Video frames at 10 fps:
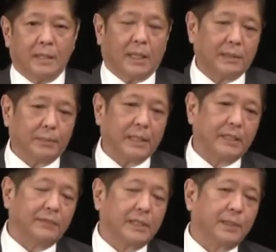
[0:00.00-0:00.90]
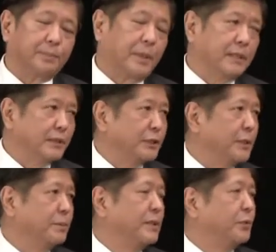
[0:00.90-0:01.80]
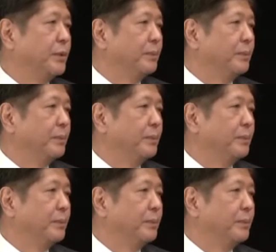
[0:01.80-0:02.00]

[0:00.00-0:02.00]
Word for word: I believe that the partnerships that we